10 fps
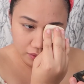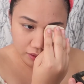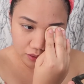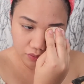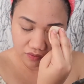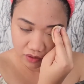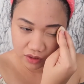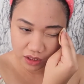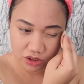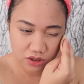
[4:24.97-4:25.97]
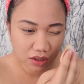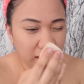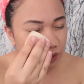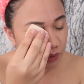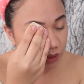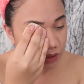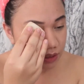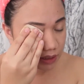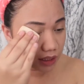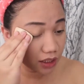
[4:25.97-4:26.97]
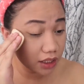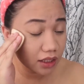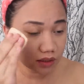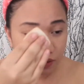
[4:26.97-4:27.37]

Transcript: liquid foundation, liquid concealer.